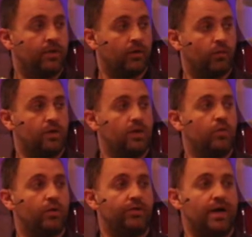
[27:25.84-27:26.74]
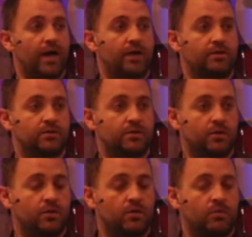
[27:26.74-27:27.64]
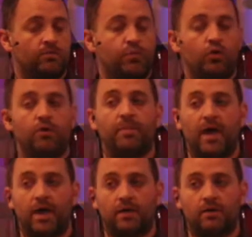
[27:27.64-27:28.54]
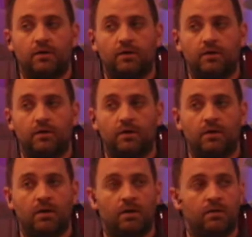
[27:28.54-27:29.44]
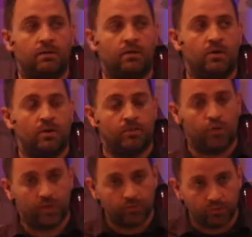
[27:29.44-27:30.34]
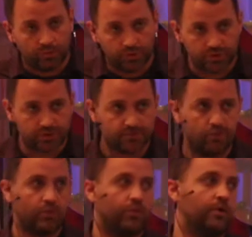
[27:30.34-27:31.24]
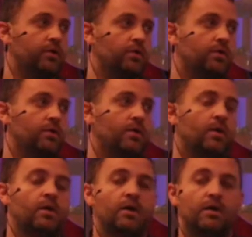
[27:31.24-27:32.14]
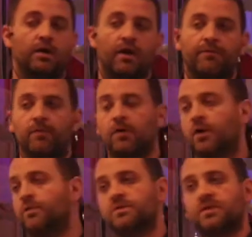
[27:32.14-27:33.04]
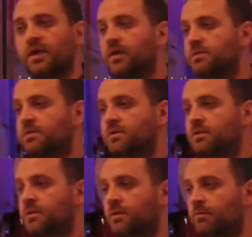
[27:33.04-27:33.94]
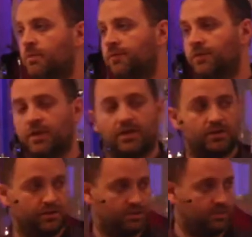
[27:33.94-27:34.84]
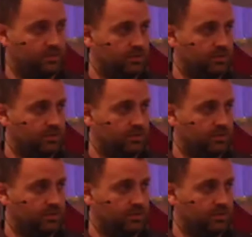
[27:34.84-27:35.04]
That we will not pull back, but we will push forward, not for our own sakes, but for His.